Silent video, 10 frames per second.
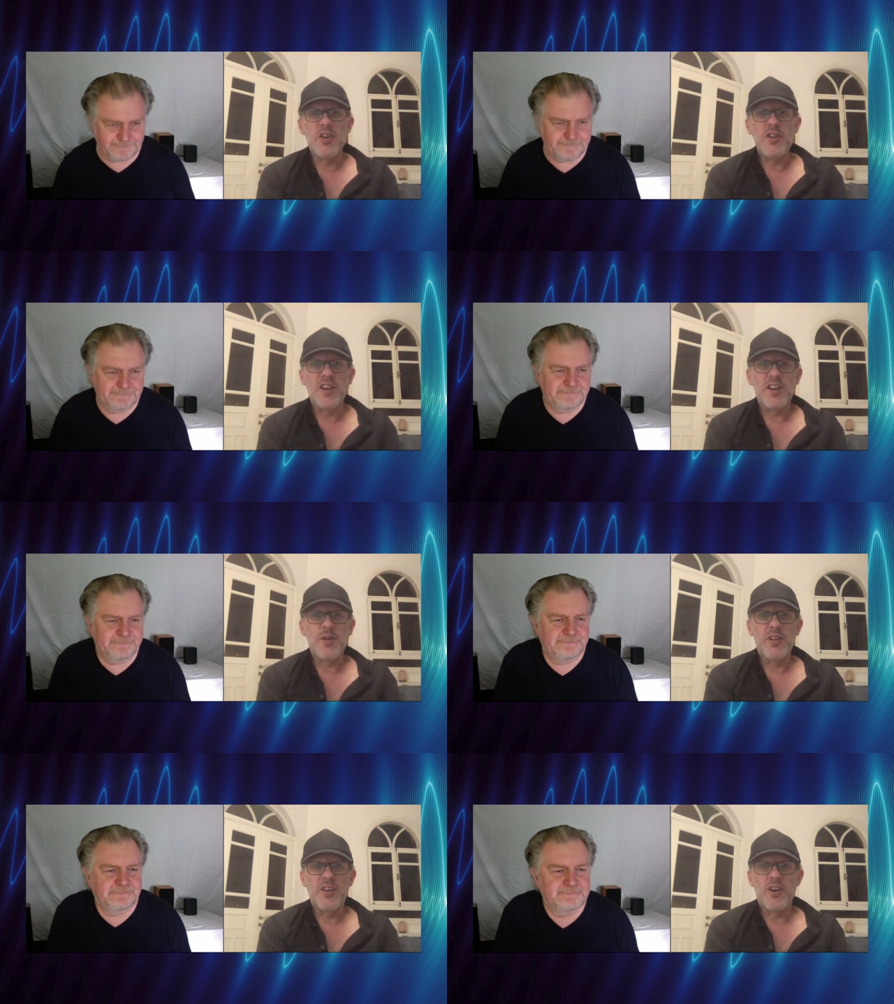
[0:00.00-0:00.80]
Speaker 1: the reason they
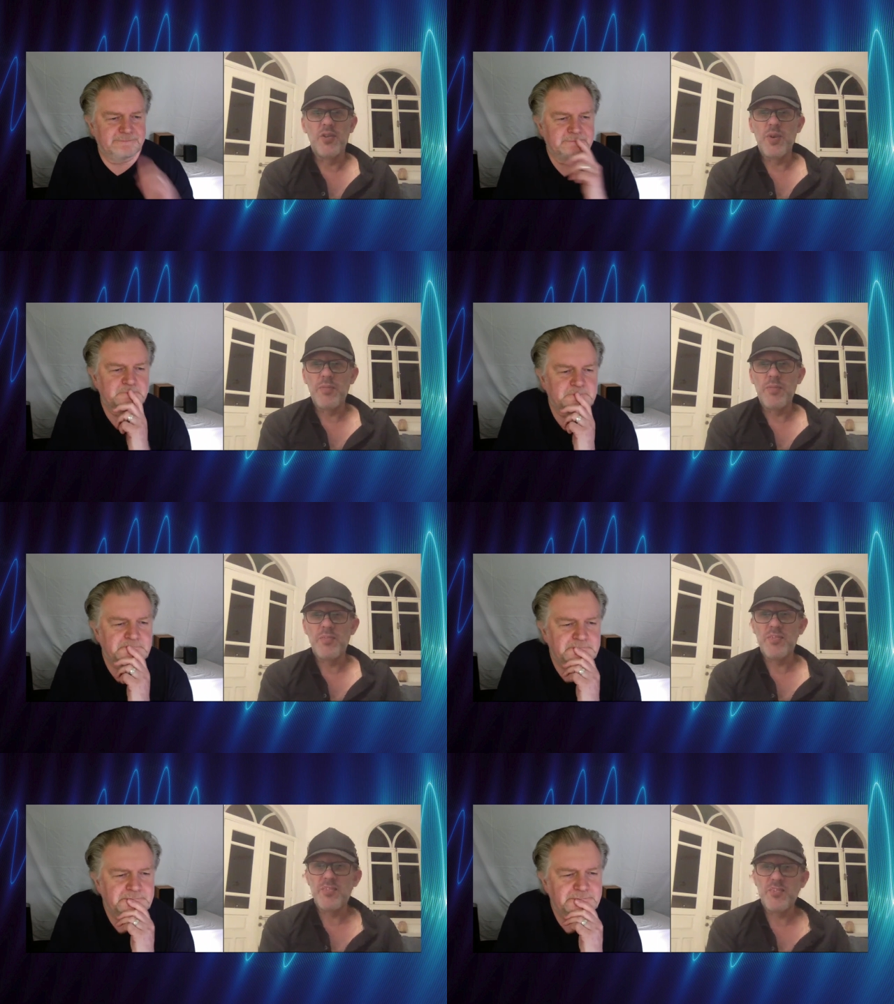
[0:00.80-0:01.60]
call it a hardware
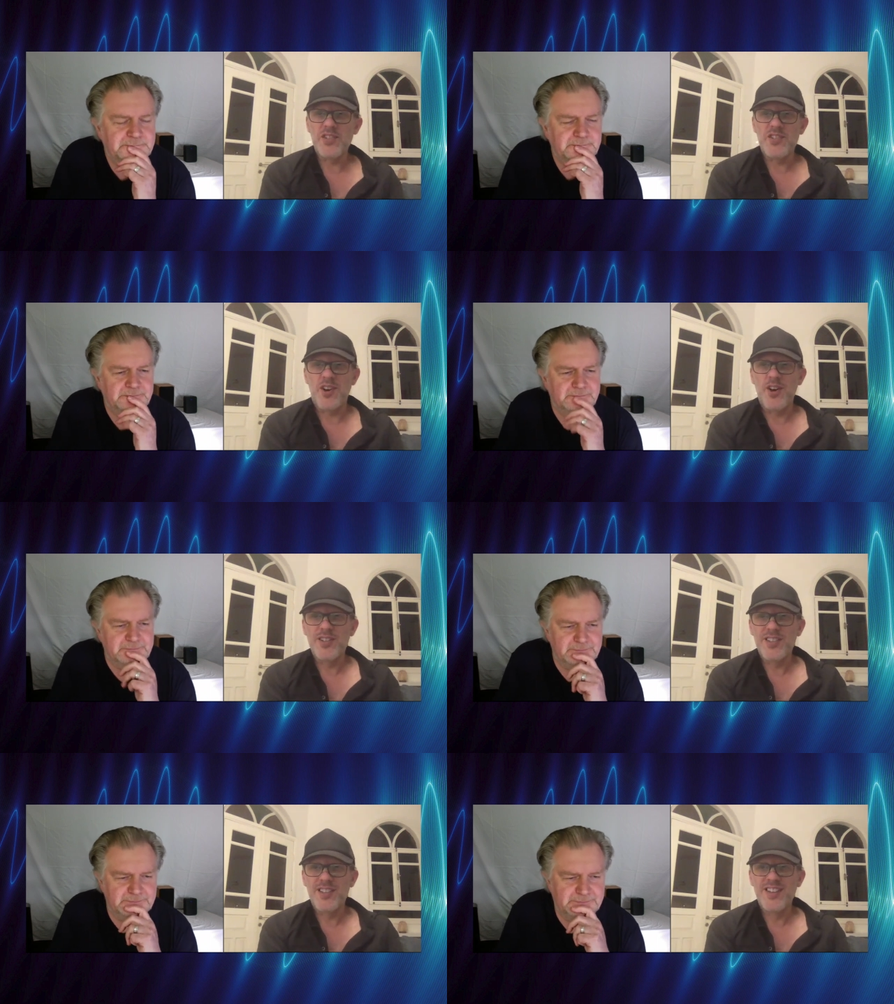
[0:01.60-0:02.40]
business is because it's hard.